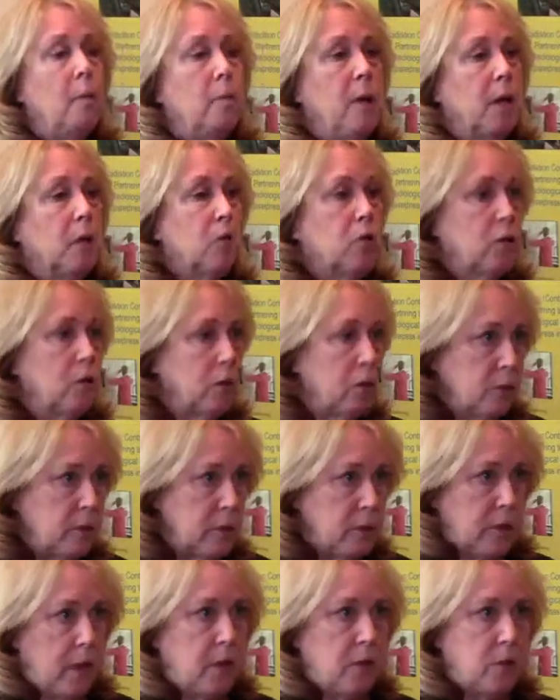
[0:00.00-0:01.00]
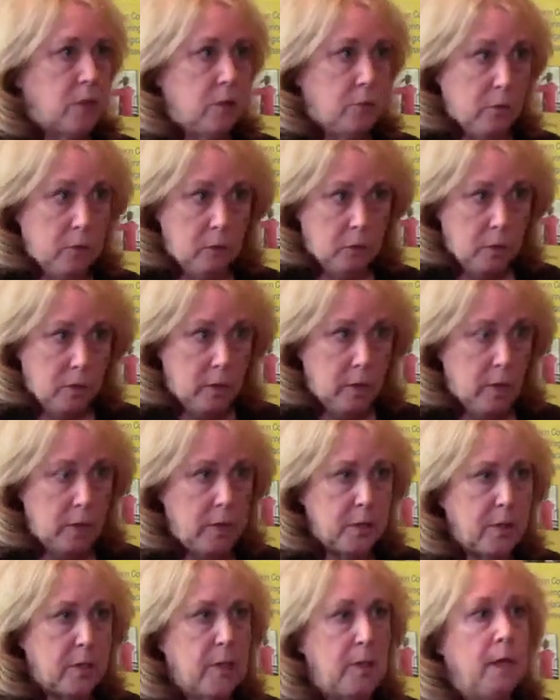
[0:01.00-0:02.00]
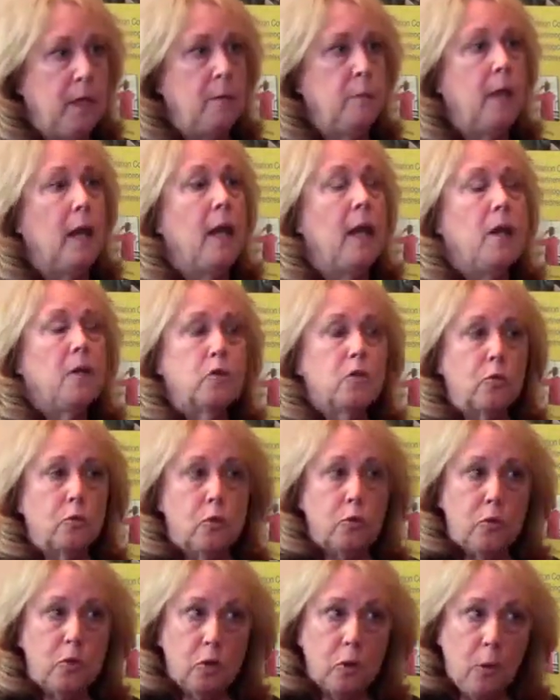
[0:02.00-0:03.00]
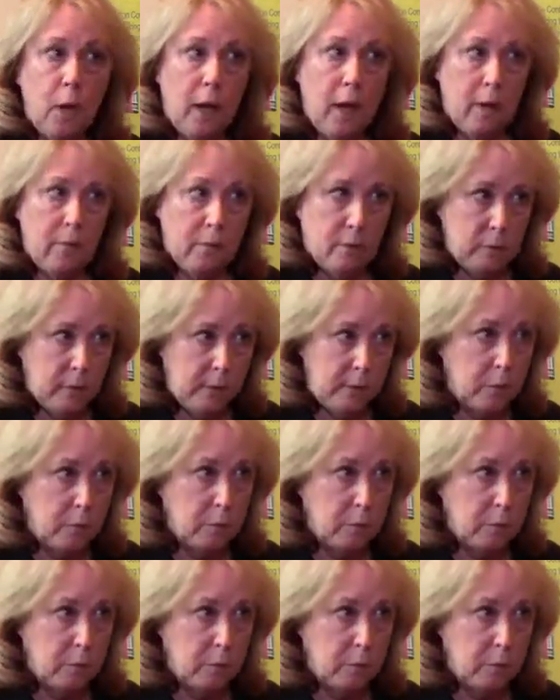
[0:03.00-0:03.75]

make sure you're attached to an organized team so you do have the legal